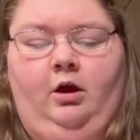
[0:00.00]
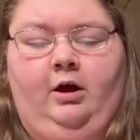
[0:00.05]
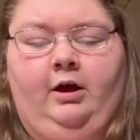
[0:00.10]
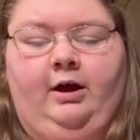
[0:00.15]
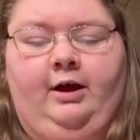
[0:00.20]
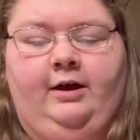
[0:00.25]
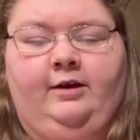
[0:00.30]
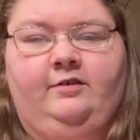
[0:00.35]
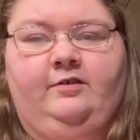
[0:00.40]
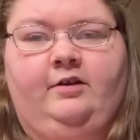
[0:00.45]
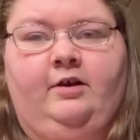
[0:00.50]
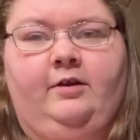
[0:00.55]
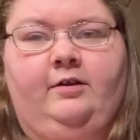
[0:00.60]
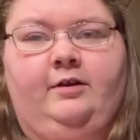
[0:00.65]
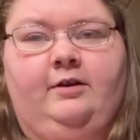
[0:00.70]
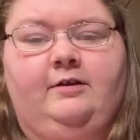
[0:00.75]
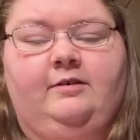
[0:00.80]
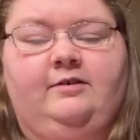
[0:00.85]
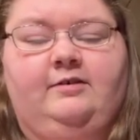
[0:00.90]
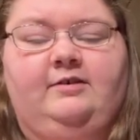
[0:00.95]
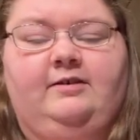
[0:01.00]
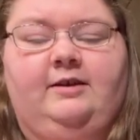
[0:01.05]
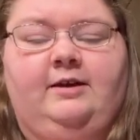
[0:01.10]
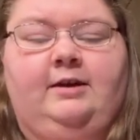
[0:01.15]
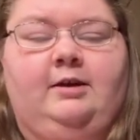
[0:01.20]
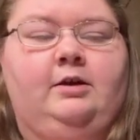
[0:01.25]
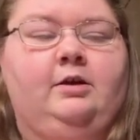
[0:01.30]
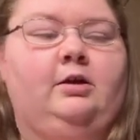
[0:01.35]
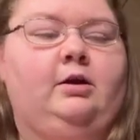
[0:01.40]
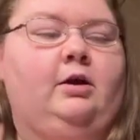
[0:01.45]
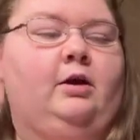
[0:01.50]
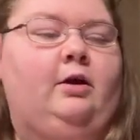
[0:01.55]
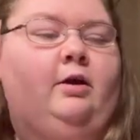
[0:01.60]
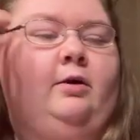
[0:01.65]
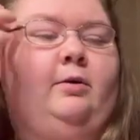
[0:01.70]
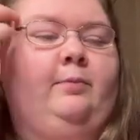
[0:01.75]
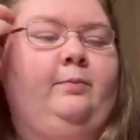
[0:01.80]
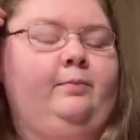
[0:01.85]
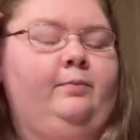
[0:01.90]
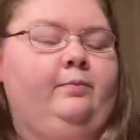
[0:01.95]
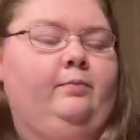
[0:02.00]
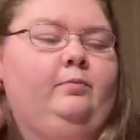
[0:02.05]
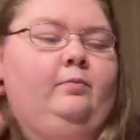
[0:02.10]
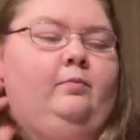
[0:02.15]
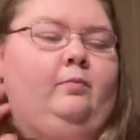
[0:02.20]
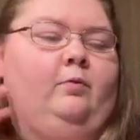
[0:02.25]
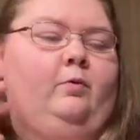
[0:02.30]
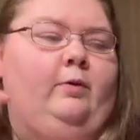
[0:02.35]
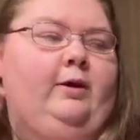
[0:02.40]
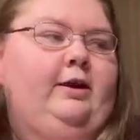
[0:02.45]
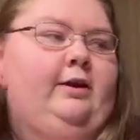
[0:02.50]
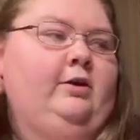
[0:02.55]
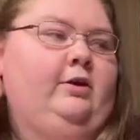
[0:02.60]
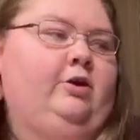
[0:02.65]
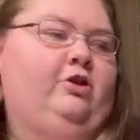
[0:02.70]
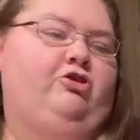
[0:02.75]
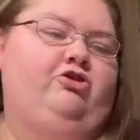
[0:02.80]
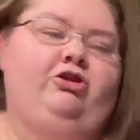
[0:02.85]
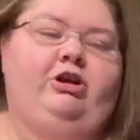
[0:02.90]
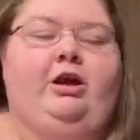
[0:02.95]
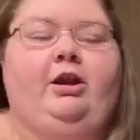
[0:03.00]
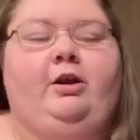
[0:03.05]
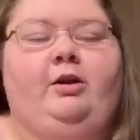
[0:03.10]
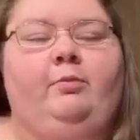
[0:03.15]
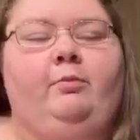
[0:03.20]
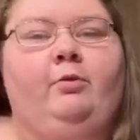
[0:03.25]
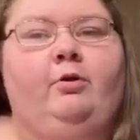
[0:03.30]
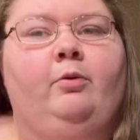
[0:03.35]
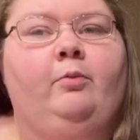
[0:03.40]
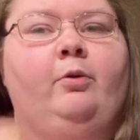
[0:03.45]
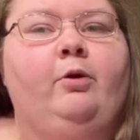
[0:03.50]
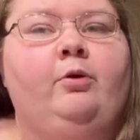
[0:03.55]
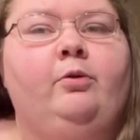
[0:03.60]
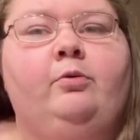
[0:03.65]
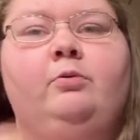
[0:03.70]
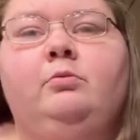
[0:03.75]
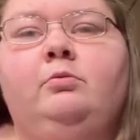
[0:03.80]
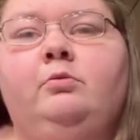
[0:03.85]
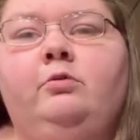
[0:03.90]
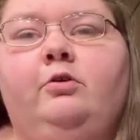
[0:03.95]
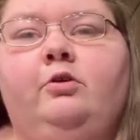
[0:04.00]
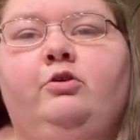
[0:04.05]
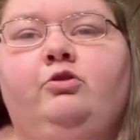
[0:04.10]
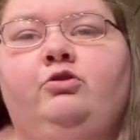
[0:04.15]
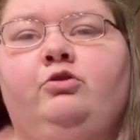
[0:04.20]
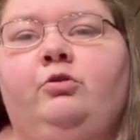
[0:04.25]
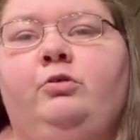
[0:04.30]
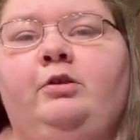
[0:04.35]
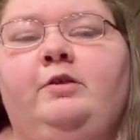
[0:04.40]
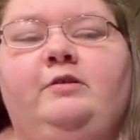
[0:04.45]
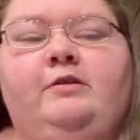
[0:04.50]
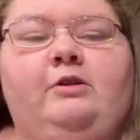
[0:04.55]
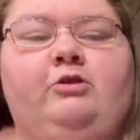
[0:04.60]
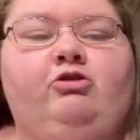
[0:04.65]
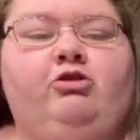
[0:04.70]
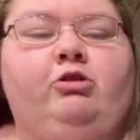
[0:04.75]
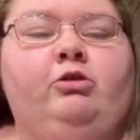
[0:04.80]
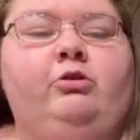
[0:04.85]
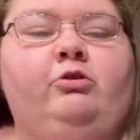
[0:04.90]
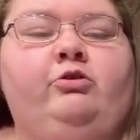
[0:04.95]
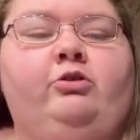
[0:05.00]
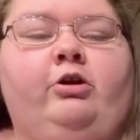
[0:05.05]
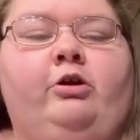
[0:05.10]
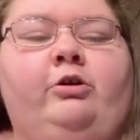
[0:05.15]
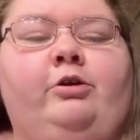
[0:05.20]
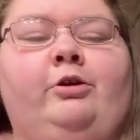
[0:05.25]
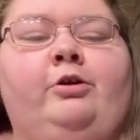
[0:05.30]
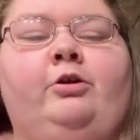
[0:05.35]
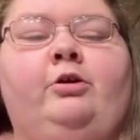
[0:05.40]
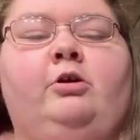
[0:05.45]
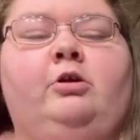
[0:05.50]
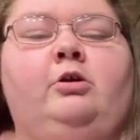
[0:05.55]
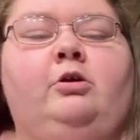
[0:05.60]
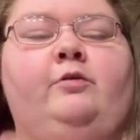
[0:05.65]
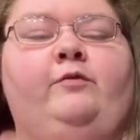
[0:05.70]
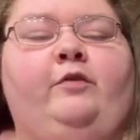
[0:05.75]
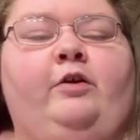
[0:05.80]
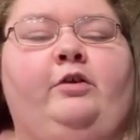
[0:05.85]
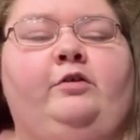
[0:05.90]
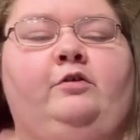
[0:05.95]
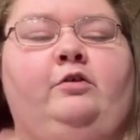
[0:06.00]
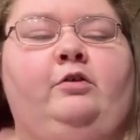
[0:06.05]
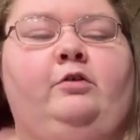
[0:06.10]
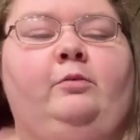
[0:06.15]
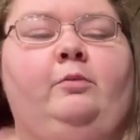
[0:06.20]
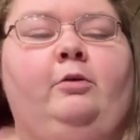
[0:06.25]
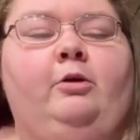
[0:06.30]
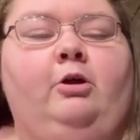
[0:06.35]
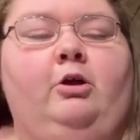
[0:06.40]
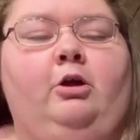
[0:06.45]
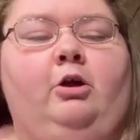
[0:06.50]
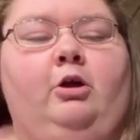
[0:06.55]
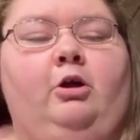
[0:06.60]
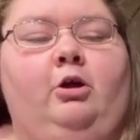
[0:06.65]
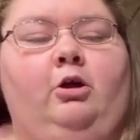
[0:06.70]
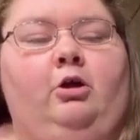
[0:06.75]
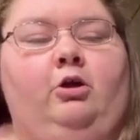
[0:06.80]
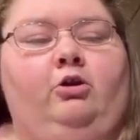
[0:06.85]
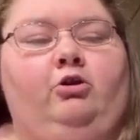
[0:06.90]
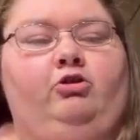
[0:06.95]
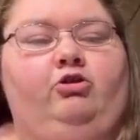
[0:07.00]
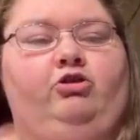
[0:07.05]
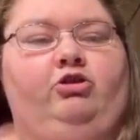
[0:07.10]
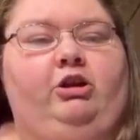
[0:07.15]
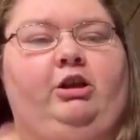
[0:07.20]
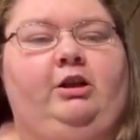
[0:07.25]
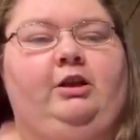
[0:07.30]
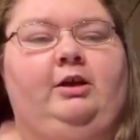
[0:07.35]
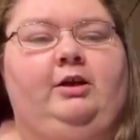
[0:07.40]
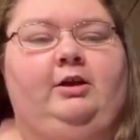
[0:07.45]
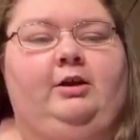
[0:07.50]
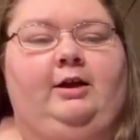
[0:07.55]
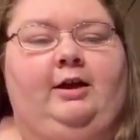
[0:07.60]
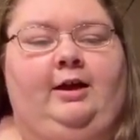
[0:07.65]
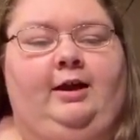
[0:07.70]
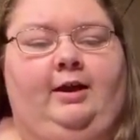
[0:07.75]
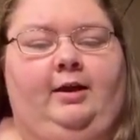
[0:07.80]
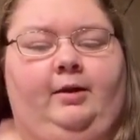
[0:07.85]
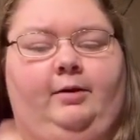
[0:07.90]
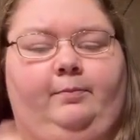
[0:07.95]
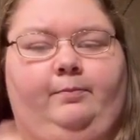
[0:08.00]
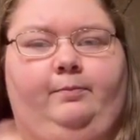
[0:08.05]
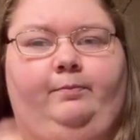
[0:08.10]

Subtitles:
I saw this in when Shannon Bromo, the soda stitcher, started her Flosstube. She did a